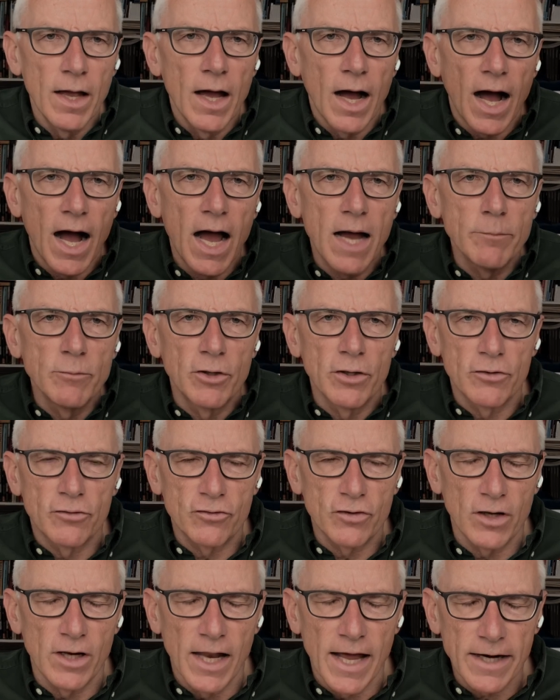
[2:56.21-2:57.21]
I'm the
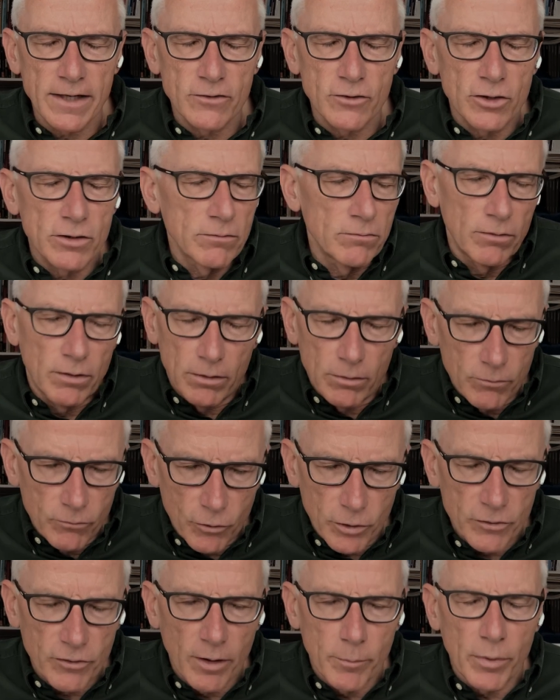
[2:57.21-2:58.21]
selector.
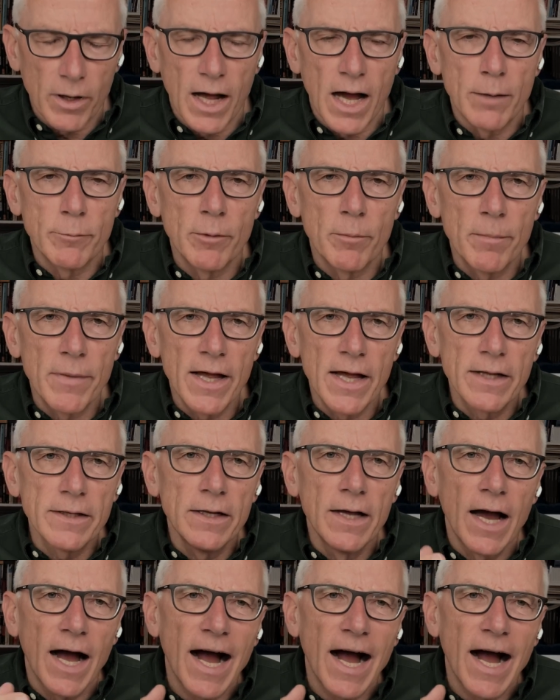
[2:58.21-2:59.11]
For example, I'm a man.